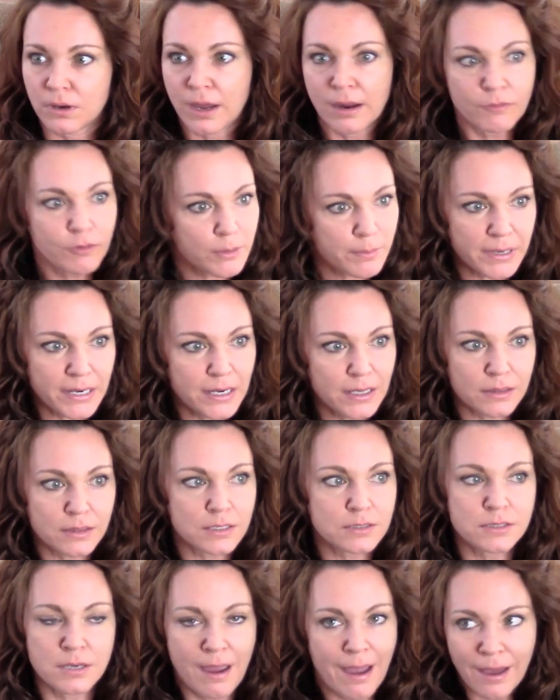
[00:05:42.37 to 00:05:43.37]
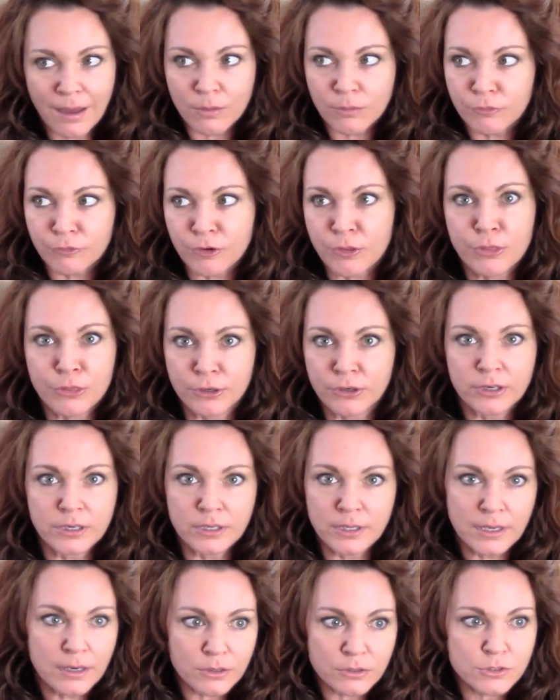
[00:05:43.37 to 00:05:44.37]
everybody in the town for
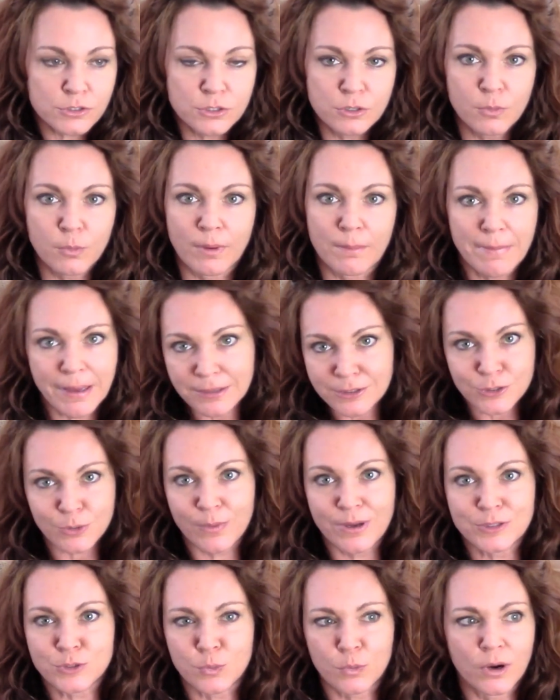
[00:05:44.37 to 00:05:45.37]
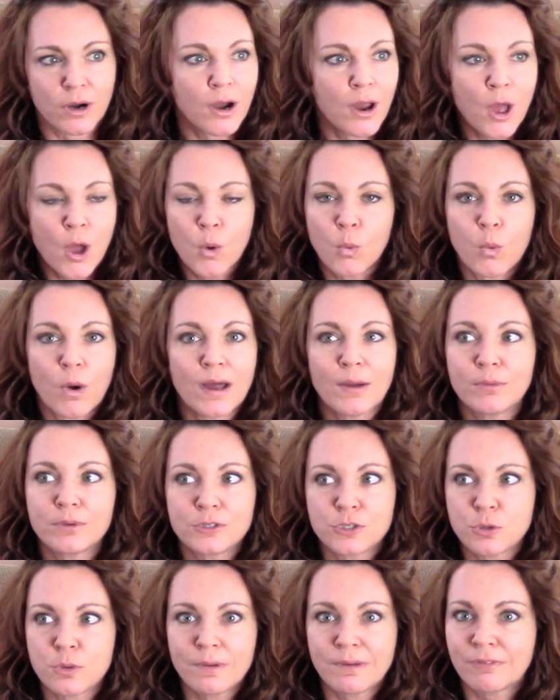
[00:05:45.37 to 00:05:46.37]
30 years knew what melt-aways were, why
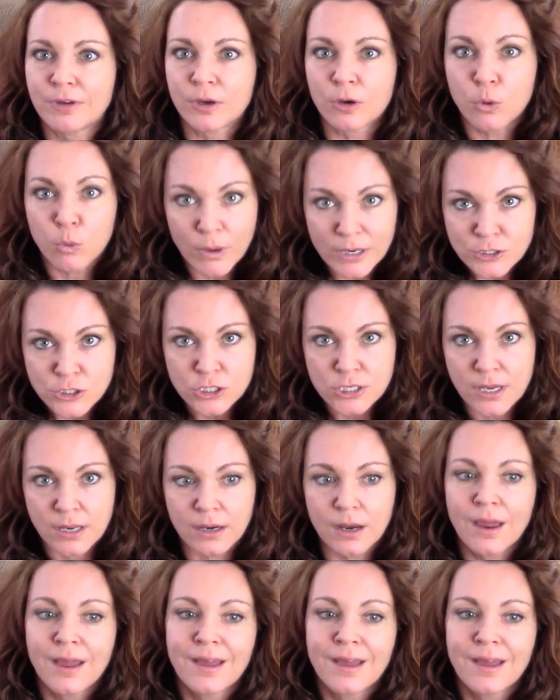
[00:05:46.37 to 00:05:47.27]
would you even question